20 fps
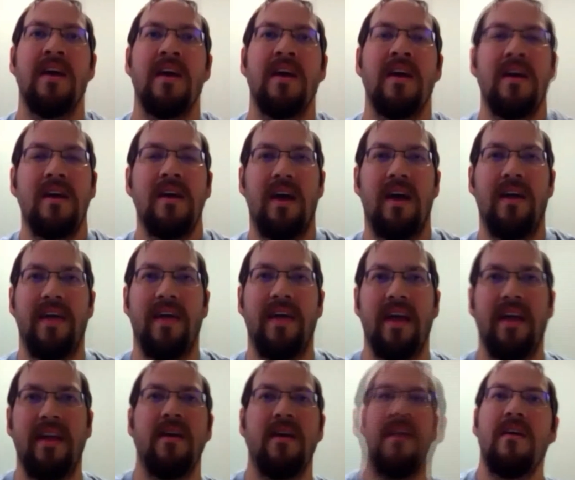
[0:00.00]
and then
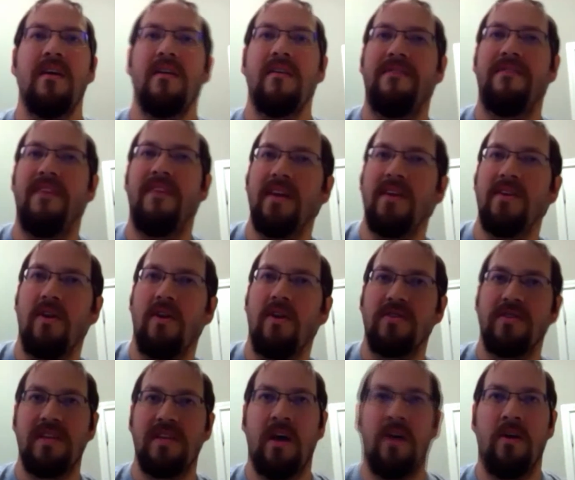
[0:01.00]
find
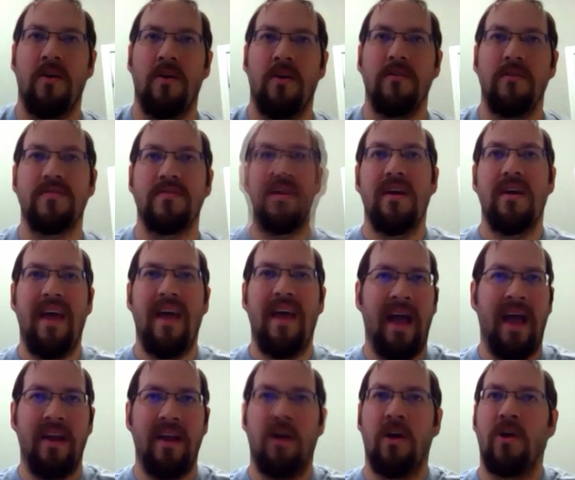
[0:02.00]
ourselves at a
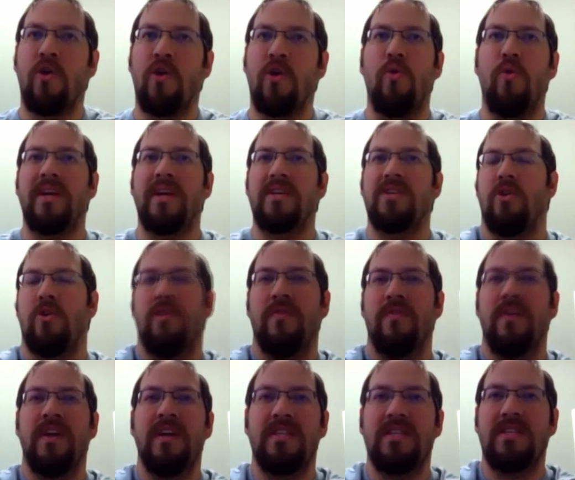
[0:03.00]
quick
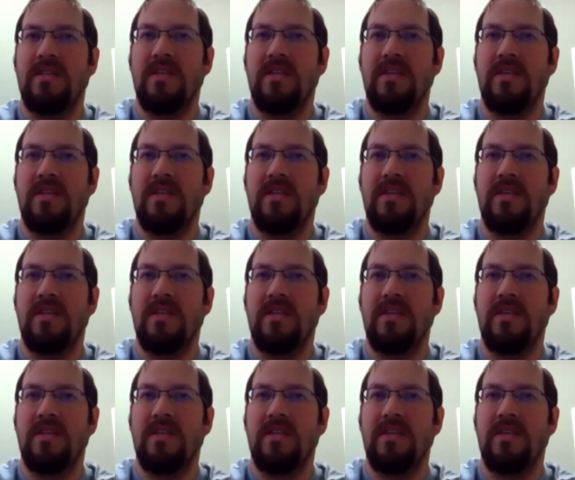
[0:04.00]
service.